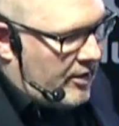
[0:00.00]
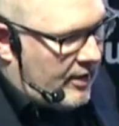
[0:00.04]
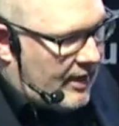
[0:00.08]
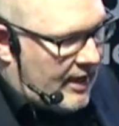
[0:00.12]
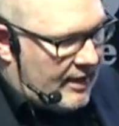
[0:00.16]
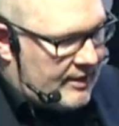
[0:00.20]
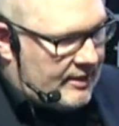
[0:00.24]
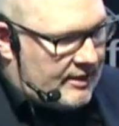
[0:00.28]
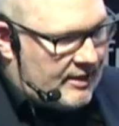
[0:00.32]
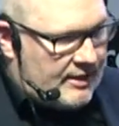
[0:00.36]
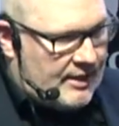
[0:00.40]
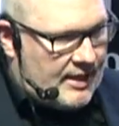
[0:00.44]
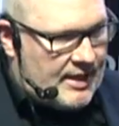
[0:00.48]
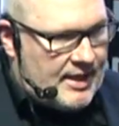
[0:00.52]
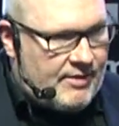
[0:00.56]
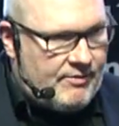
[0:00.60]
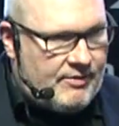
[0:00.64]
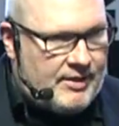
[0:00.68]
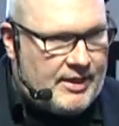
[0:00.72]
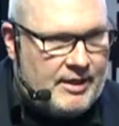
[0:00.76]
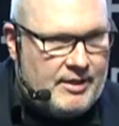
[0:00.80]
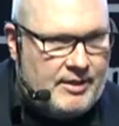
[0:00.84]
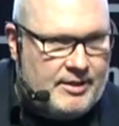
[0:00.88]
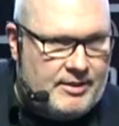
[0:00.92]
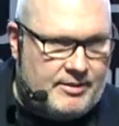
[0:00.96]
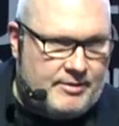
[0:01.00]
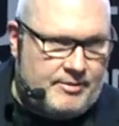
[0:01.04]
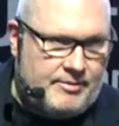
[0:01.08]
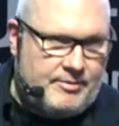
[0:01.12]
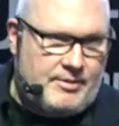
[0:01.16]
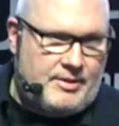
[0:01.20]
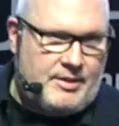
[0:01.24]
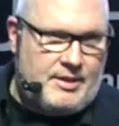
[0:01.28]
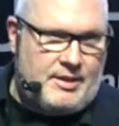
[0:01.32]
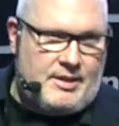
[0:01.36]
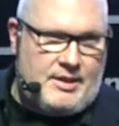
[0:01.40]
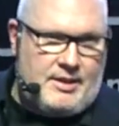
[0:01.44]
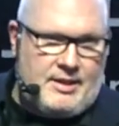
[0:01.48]
light in the evening
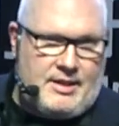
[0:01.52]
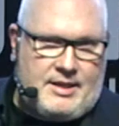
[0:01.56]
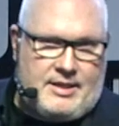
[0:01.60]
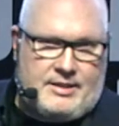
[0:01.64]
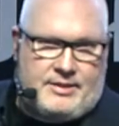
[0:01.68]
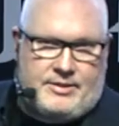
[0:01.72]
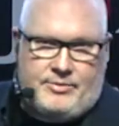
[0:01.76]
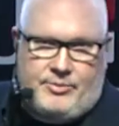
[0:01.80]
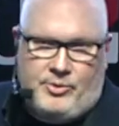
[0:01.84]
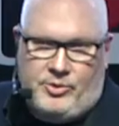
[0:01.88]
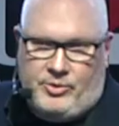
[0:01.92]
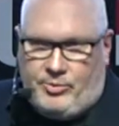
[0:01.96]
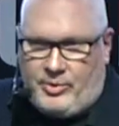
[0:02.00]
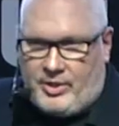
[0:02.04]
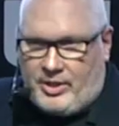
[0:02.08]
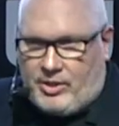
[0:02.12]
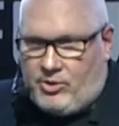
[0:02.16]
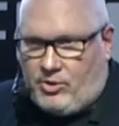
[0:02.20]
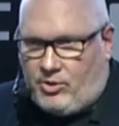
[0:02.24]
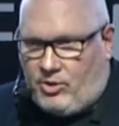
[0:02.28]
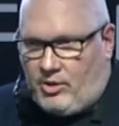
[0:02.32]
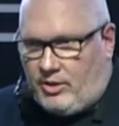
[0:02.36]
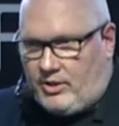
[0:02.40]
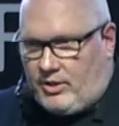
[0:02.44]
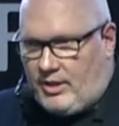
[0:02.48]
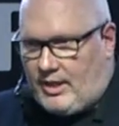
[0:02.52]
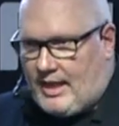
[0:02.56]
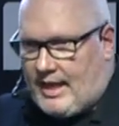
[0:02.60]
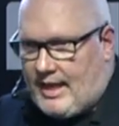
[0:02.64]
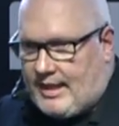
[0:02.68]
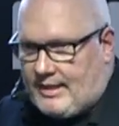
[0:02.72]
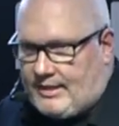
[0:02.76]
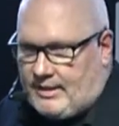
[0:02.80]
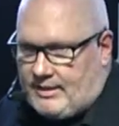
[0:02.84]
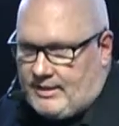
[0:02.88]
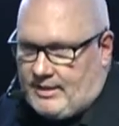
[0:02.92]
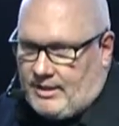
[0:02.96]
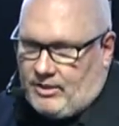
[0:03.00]
is what we call the
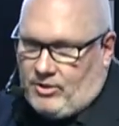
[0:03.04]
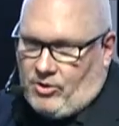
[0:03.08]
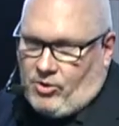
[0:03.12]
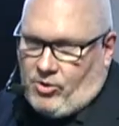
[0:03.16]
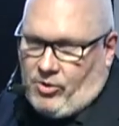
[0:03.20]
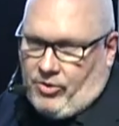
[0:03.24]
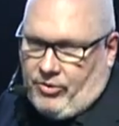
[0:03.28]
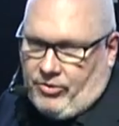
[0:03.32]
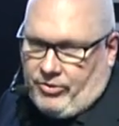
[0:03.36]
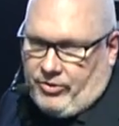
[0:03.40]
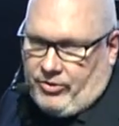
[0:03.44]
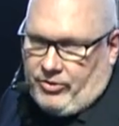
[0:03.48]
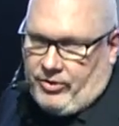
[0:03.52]
light in the north.